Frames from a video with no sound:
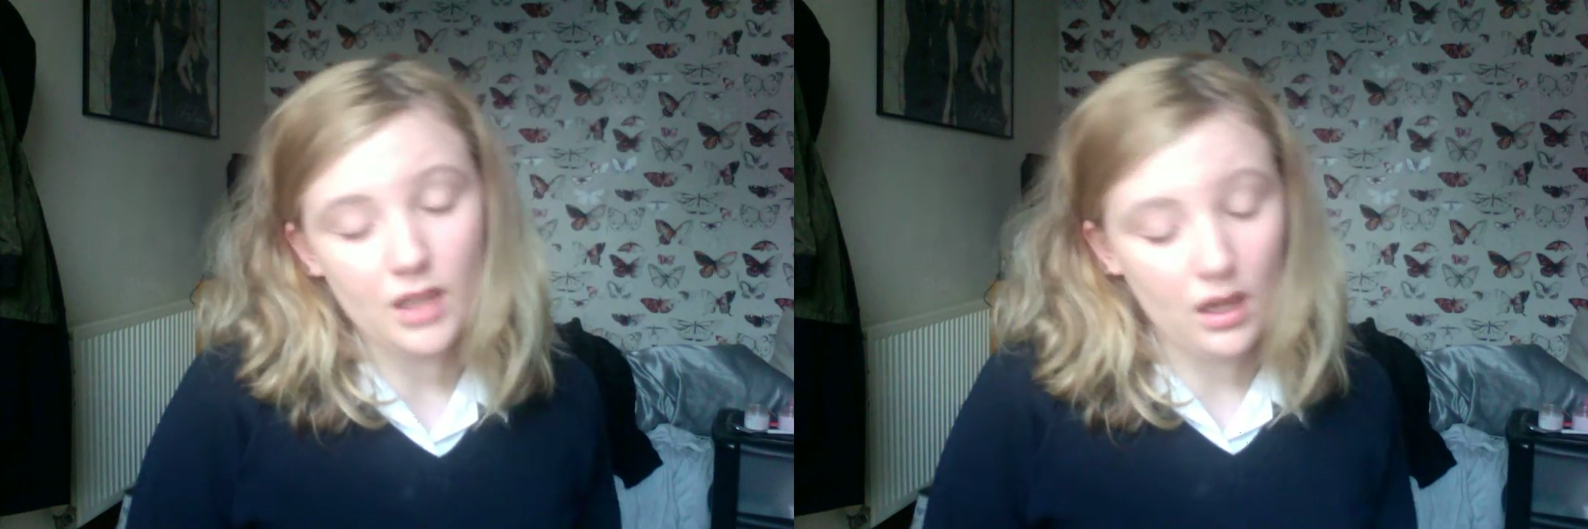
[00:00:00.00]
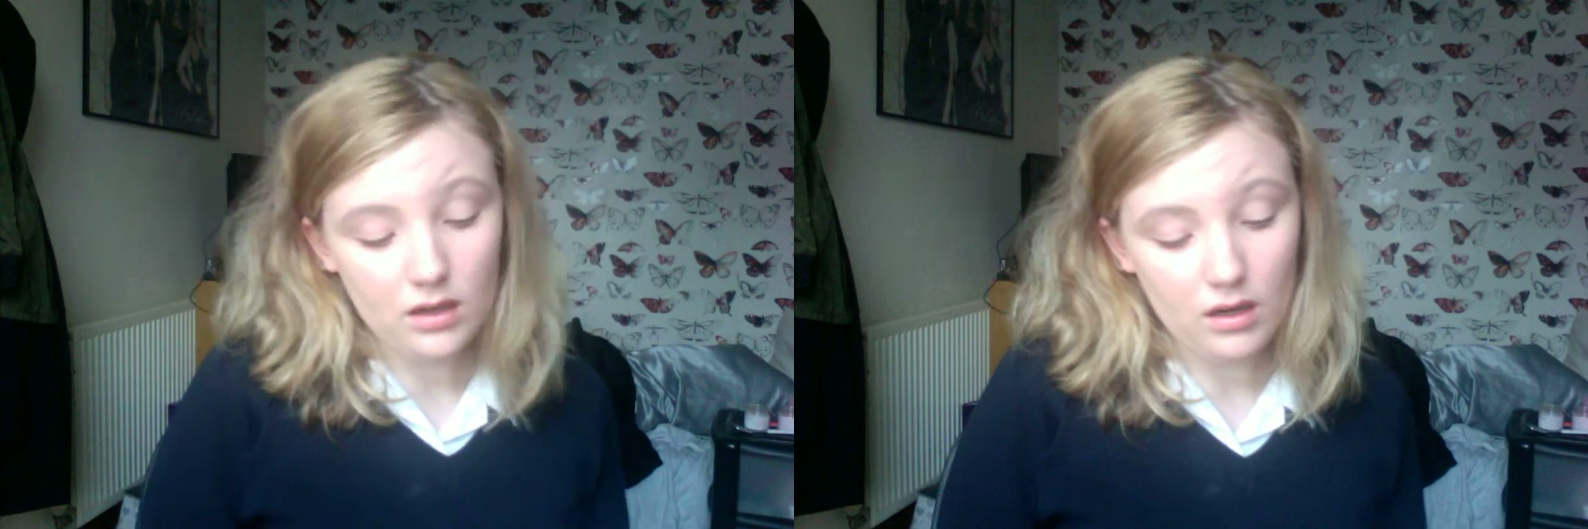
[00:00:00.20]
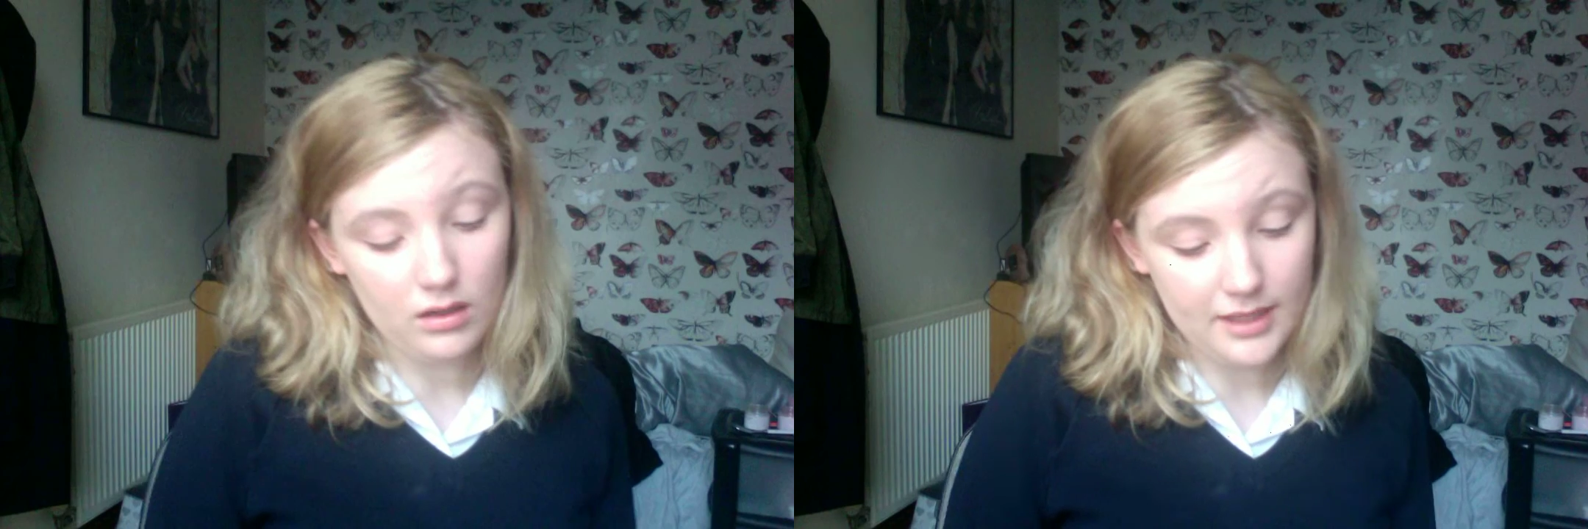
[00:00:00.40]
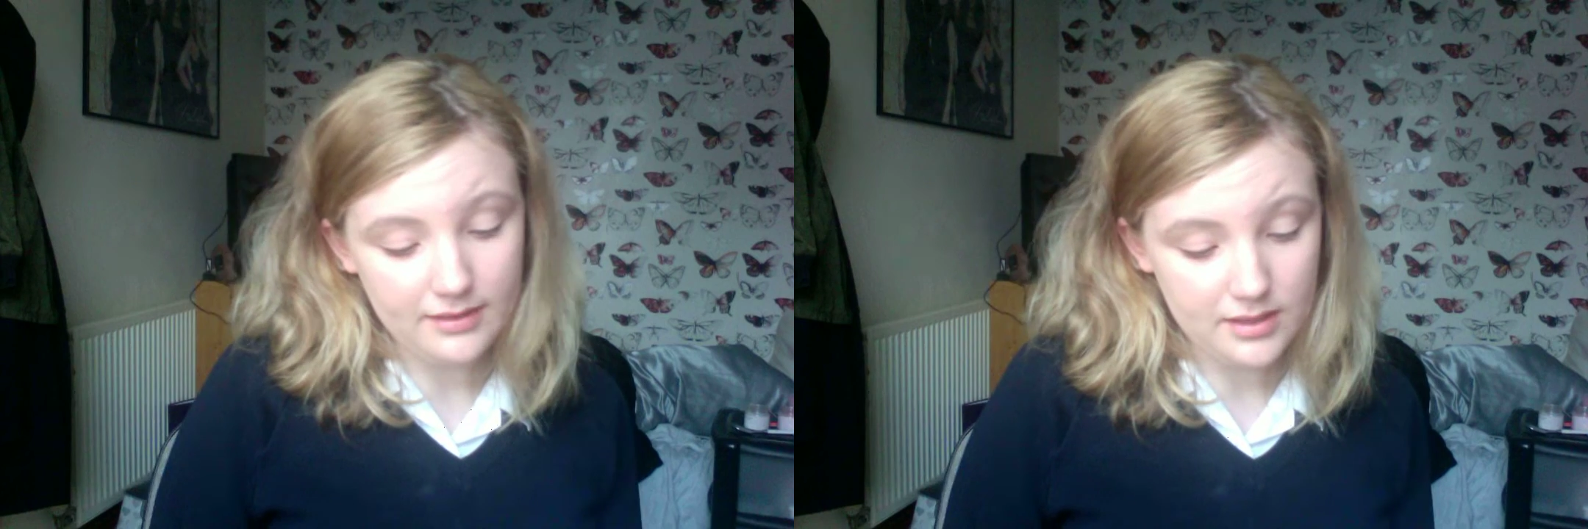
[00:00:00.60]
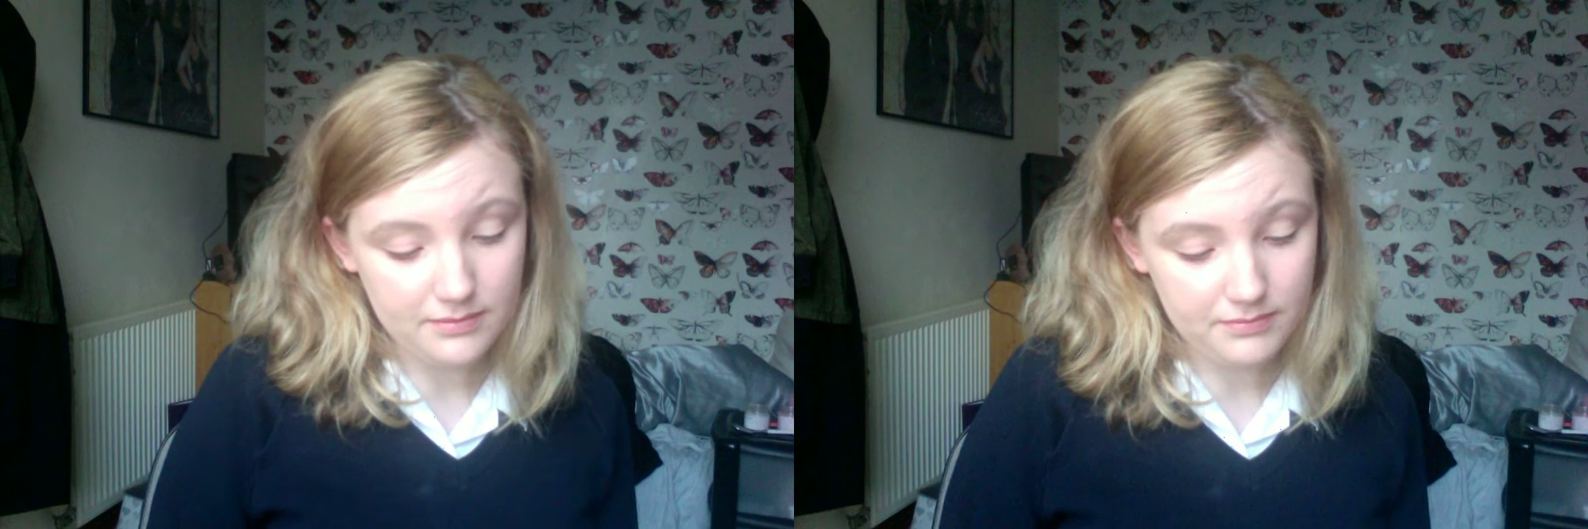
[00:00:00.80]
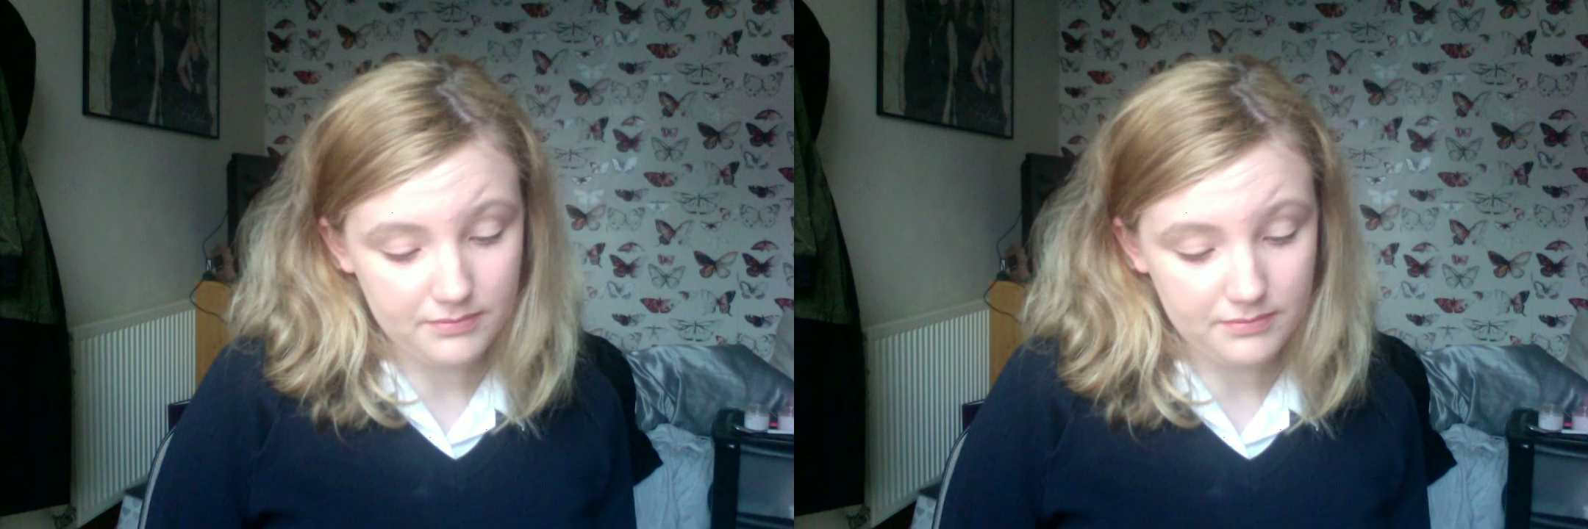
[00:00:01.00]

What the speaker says: I can't edit.